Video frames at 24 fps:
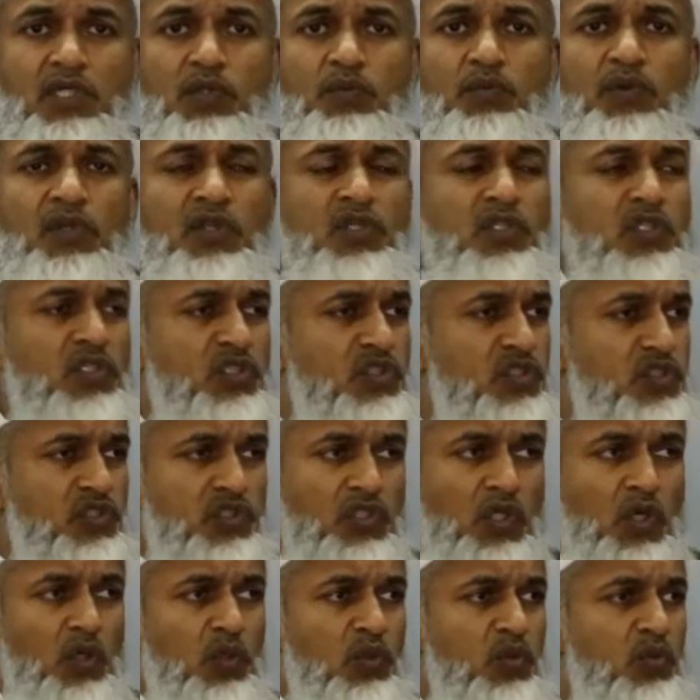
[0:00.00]
with your
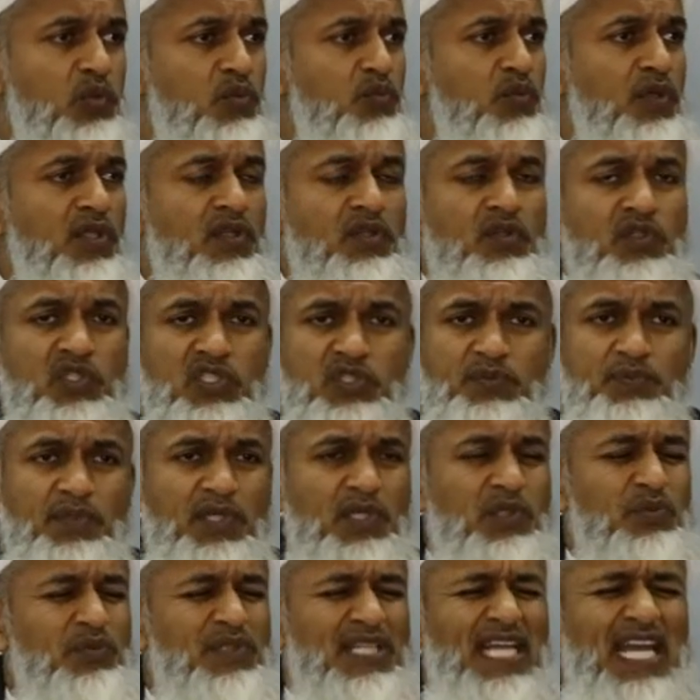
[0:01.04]
soul, with your
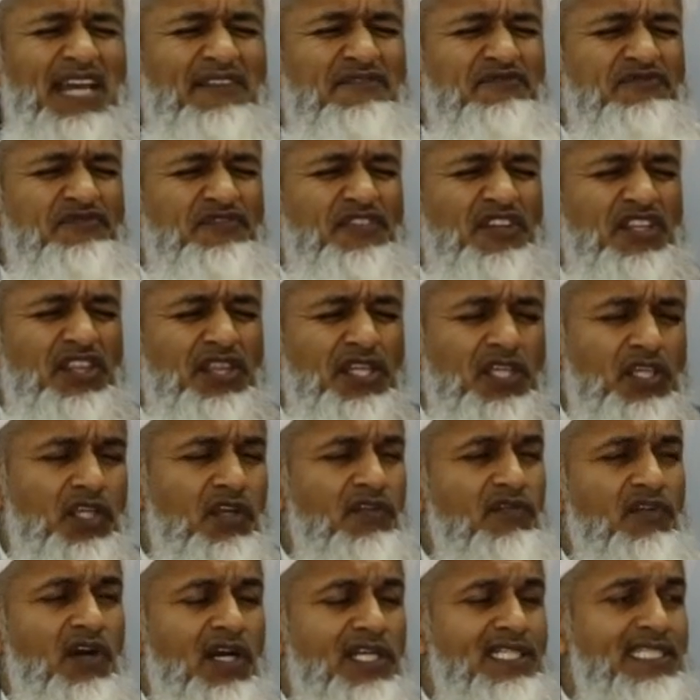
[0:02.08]
spirit, with everything
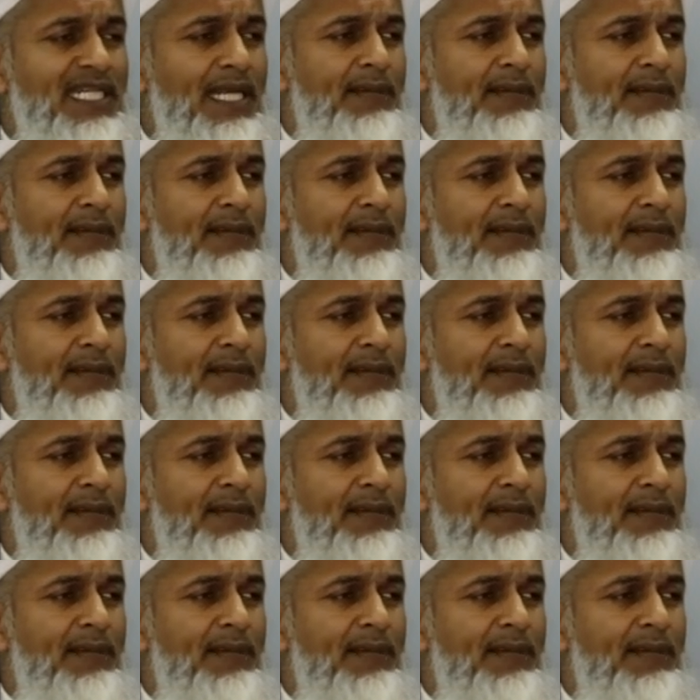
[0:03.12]
you've got.